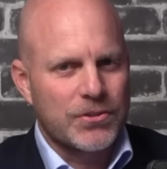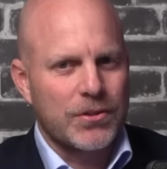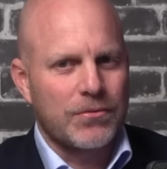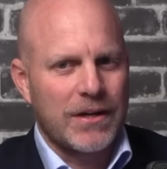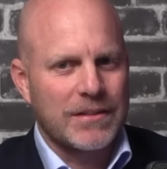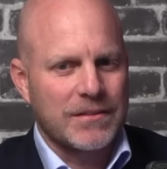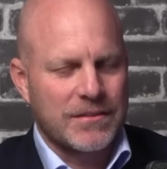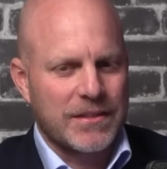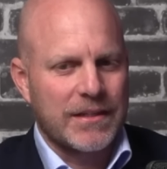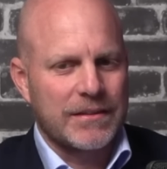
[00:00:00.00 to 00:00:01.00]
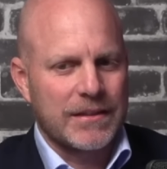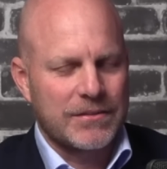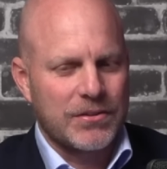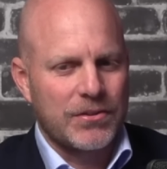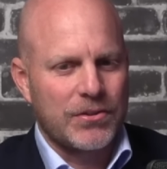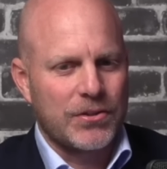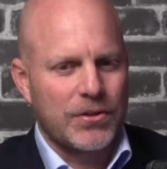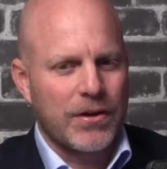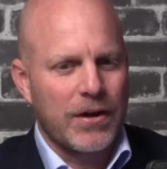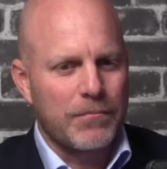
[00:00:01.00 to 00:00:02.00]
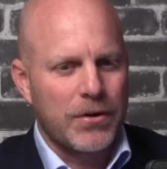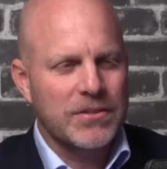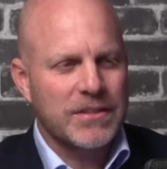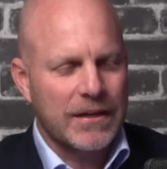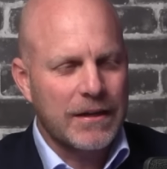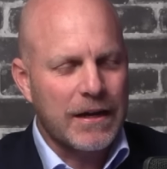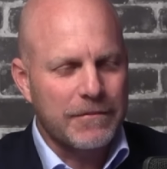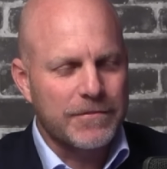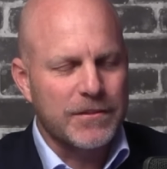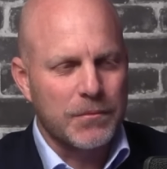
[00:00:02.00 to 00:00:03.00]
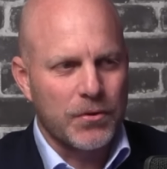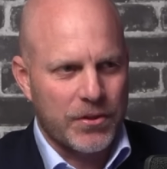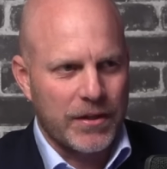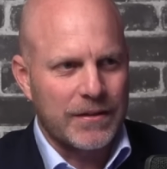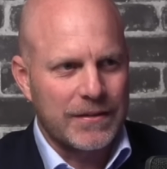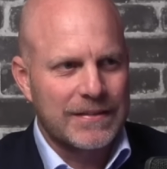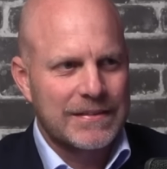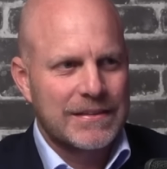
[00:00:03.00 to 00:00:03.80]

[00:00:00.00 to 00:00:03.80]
so right in saying that. The most uncomfortable thing